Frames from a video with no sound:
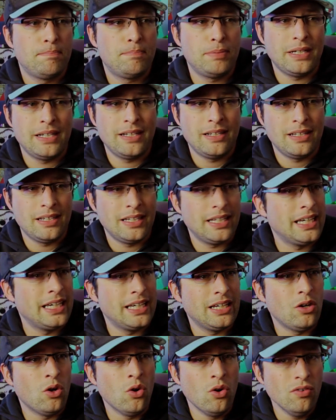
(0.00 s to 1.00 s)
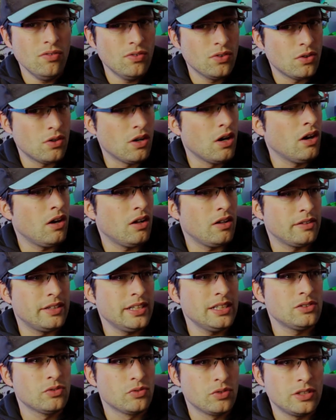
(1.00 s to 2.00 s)
But it, overall,
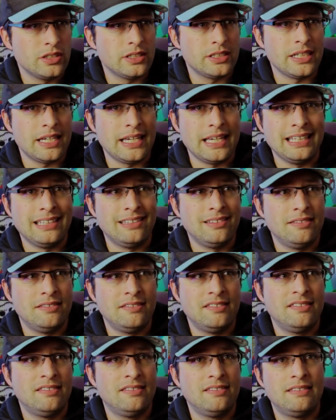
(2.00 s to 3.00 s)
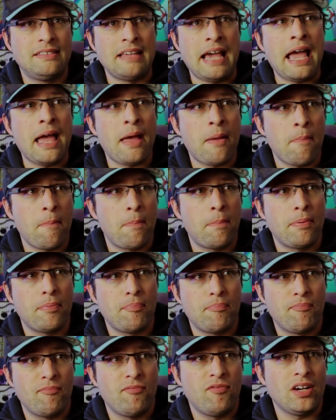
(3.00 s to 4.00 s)
this was a damp
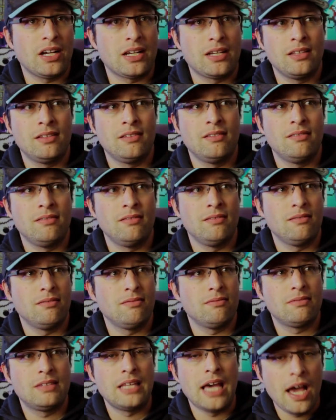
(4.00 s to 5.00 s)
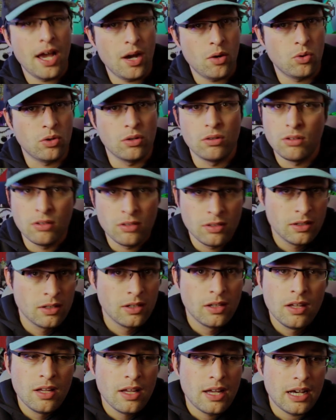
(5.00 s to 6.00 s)
fucking towel.
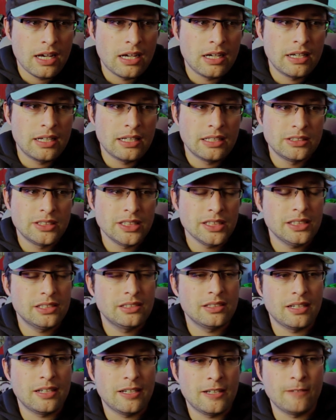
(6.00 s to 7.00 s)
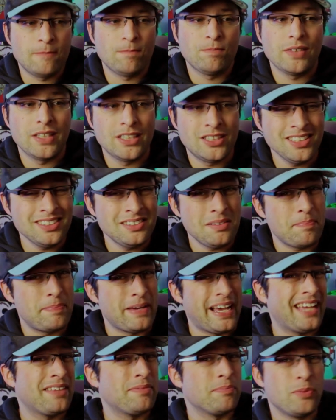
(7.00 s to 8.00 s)
Just a
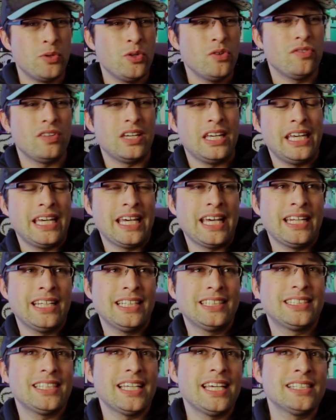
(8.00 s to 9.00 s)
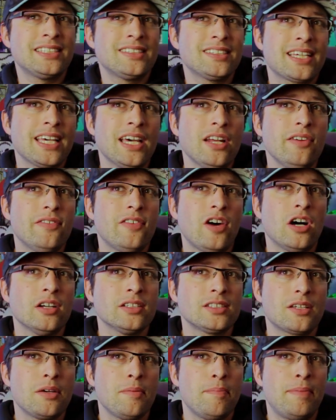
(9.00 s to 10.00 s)
bad movie. And it's the kind of
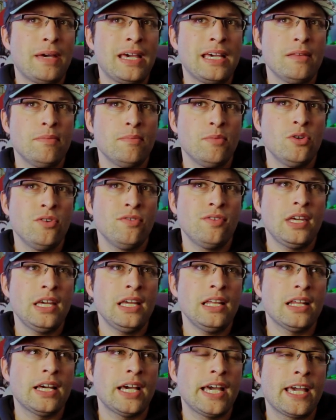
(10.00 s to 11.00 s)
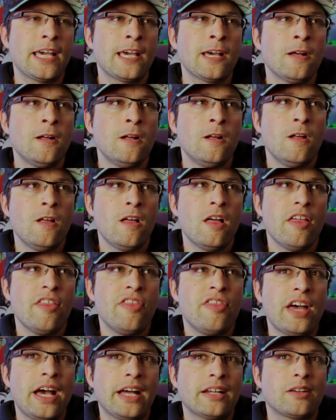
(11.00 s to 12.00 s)
Oscar bait movie like
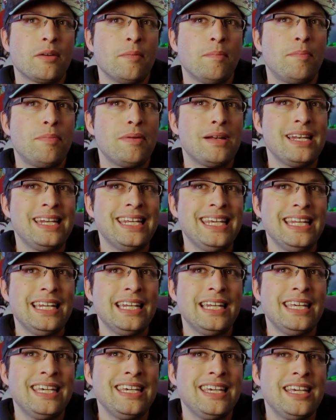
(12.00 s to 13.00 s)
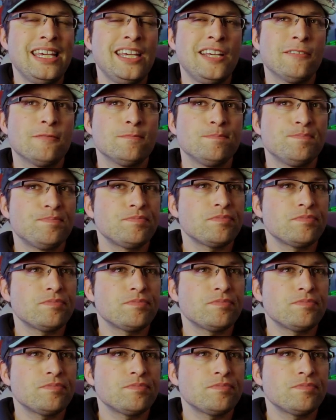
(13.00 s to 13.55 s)
that completely...